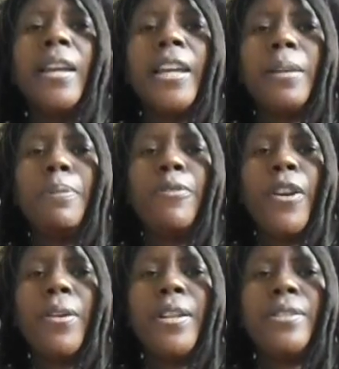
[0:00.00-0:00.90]
it can be
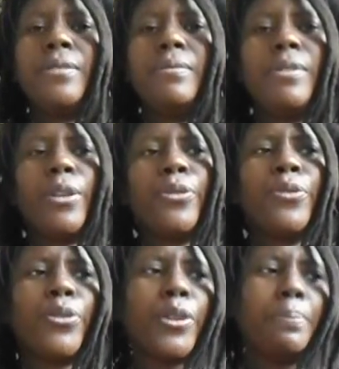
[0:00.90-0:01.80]
very
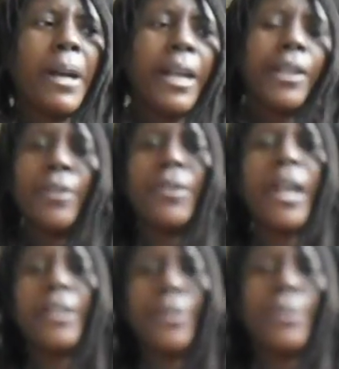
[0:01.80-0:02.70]
different for your body and you're
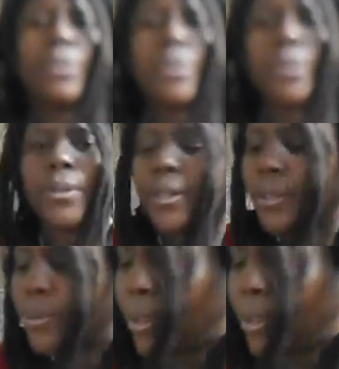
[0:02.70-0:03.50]
not used to it is